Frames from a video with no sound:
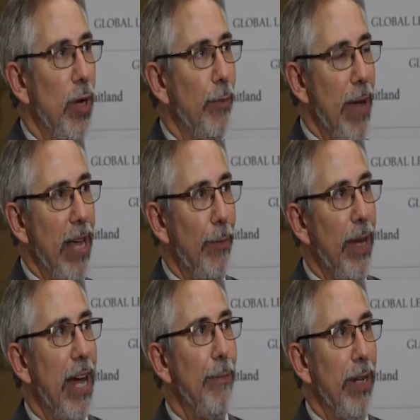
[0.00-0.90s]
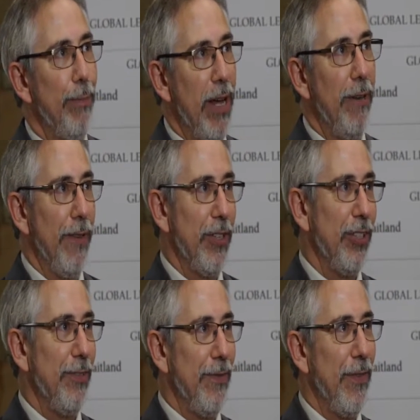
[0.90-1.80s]
what may or may not be
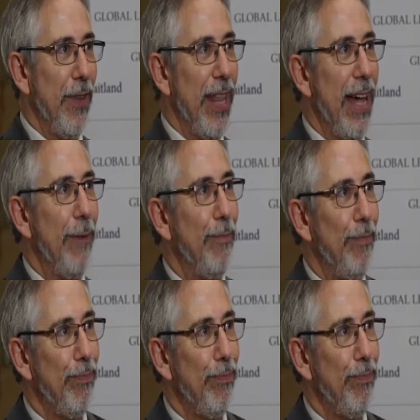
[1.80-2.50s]
beneficial for that